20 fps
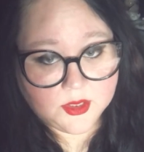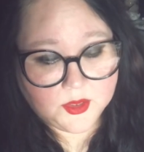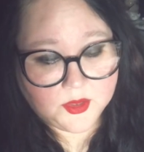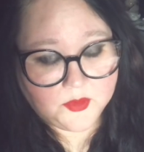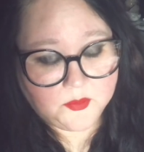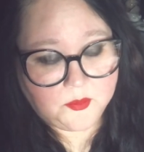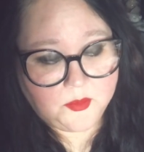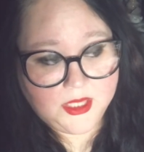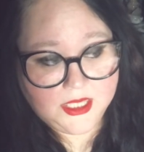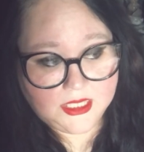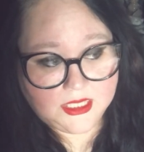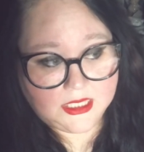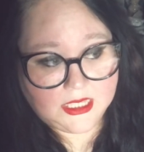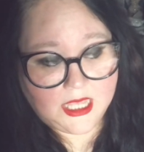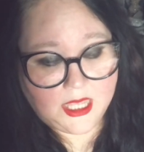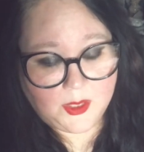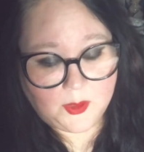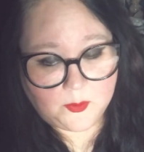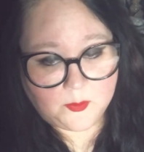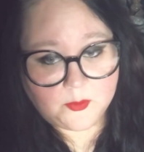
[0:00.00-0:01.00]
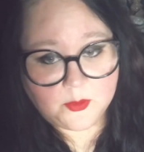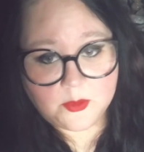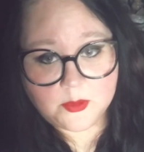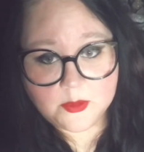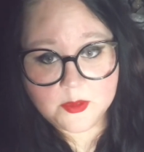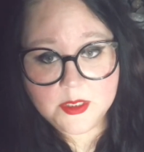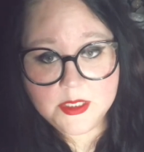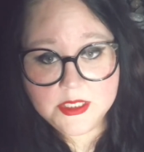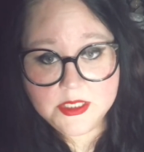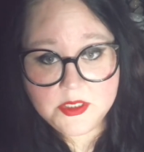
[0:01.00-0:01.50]
being helpful
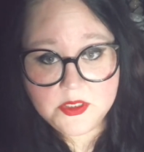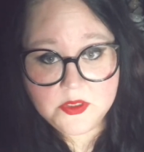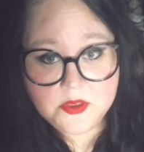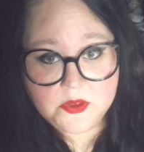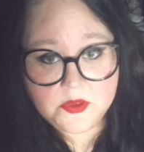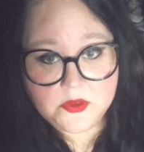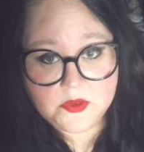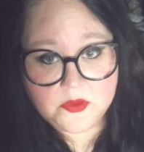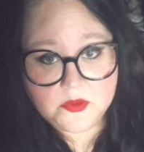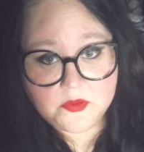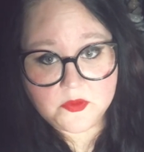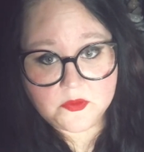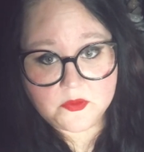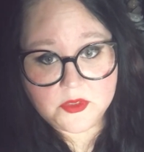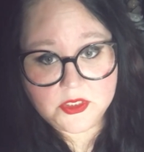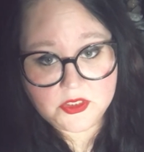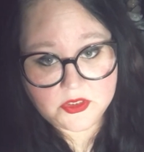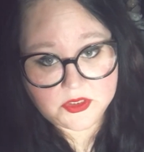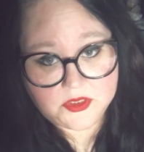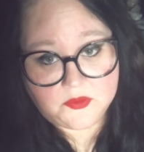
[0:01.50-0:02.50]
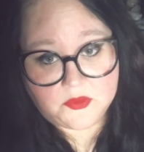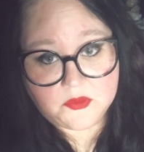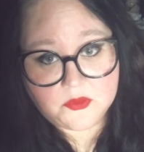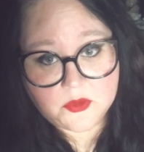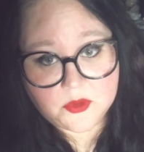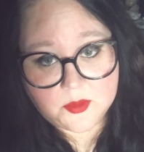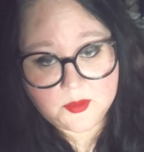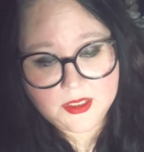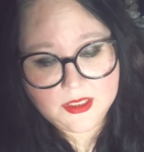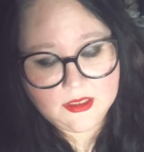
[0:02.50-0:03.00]
to retrieve it for
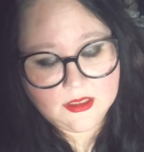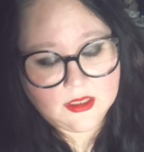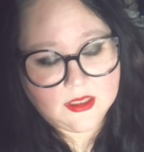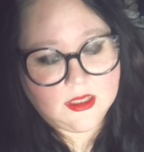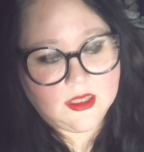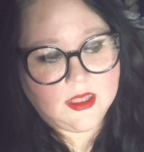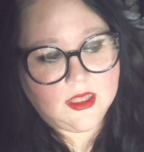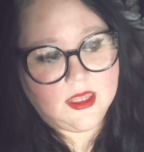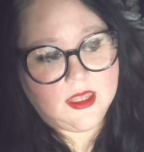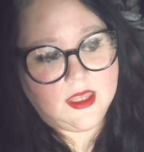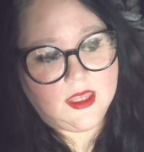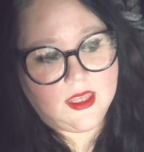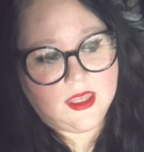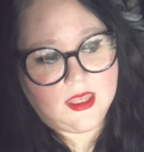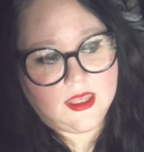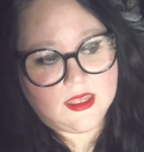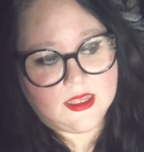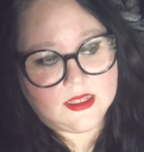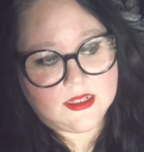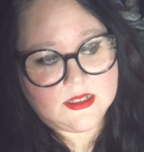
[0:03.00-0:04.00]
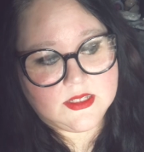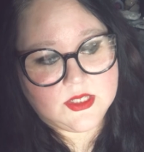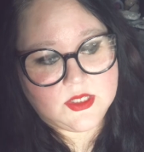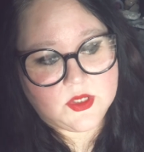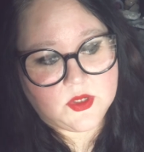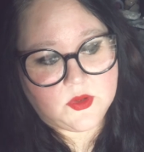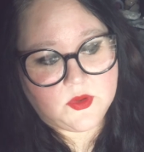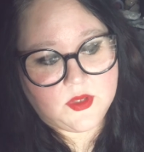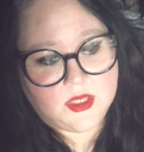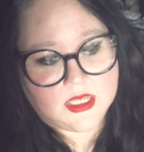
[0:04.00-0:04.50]
me. And
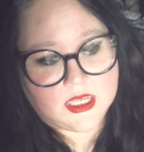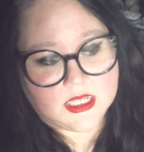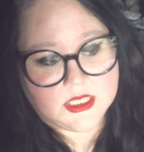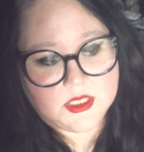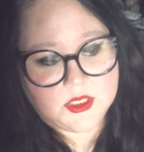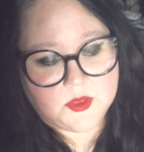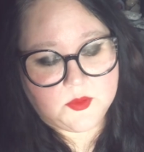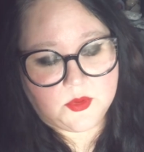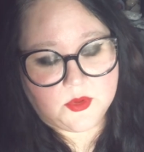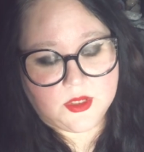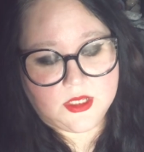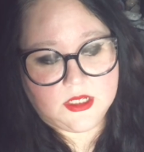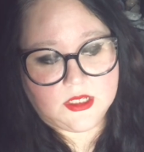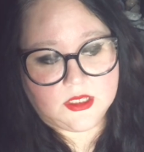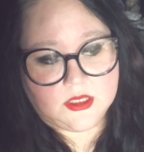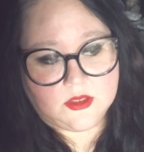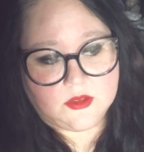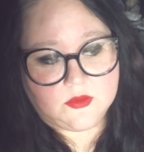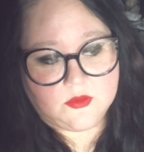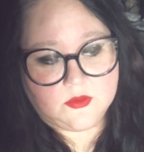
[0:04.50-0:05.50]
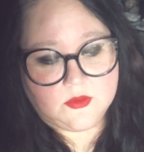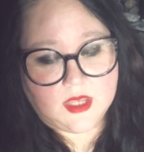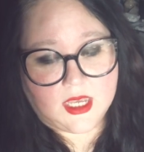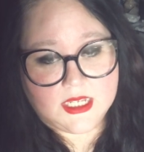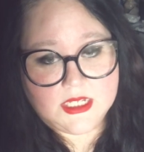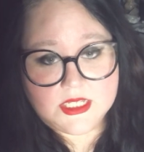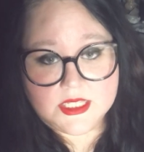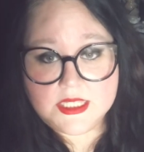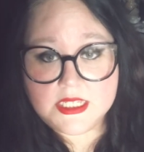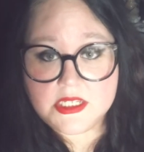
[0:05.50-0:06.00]
so it got to the point of I
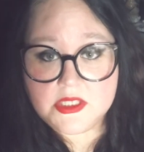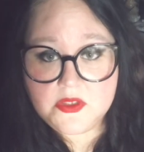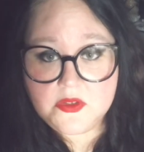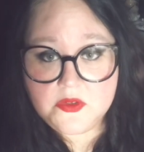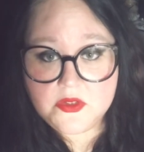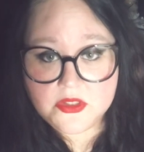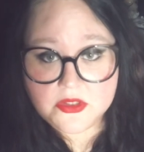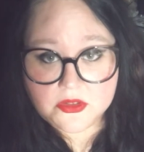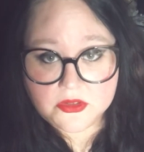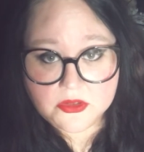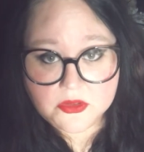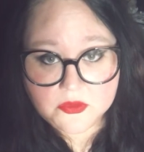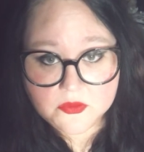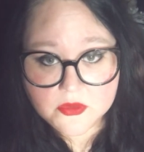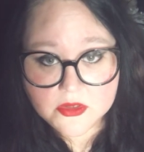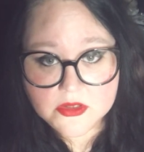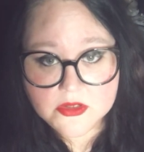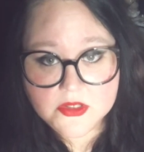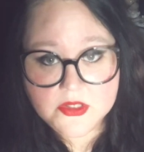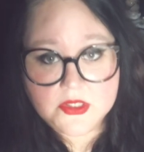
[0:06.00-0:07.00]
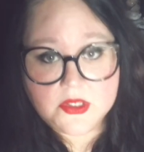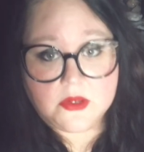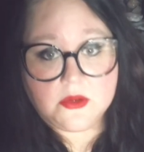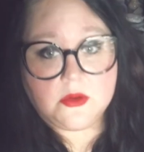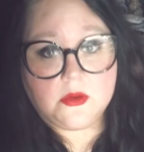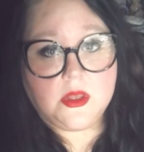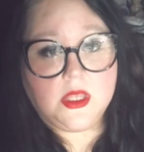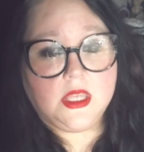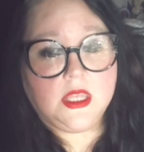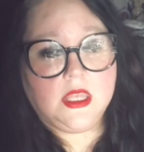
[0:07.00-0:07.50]
just had to start over. So
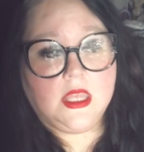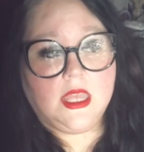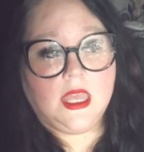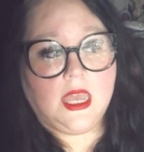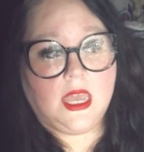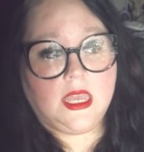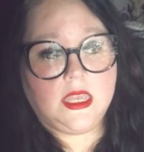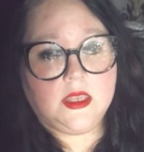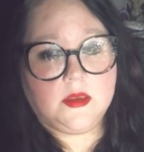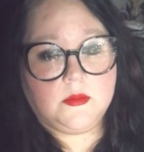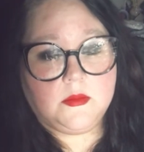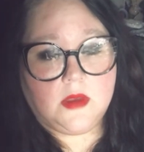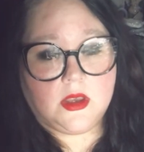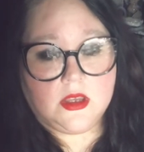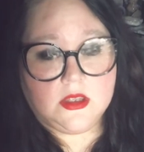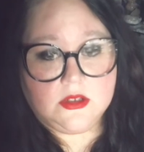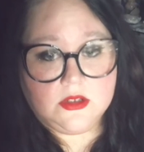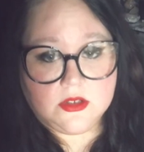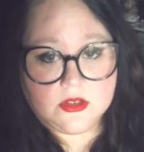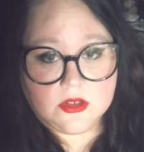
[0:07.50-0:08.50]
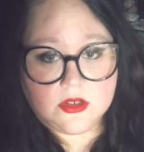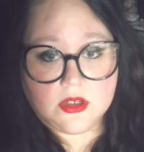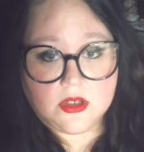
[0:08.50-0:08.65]
I am under